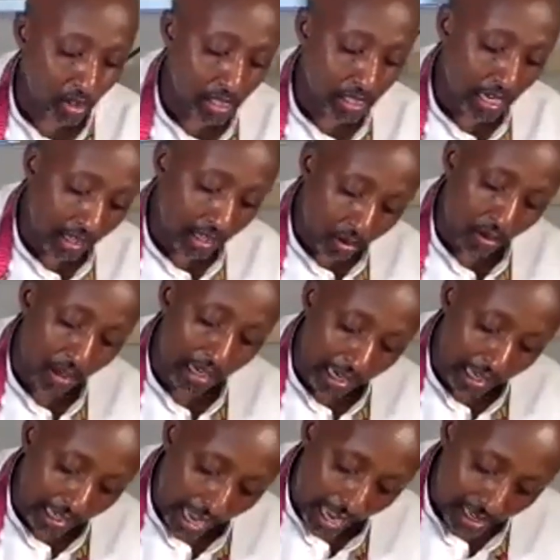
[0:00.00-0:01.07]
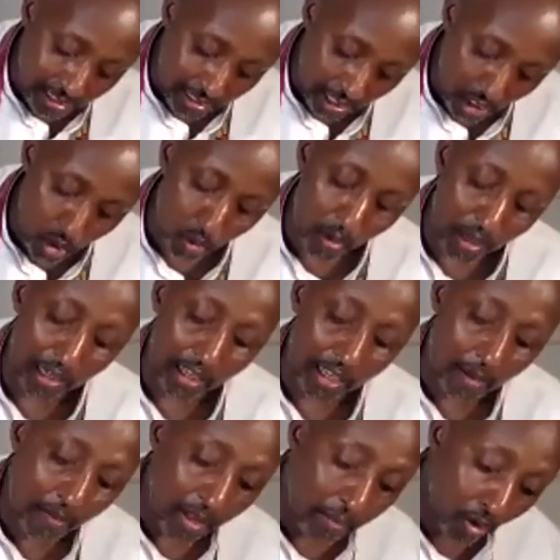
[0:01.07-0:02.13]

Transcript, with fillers: just like to kind of like accentuate a little bit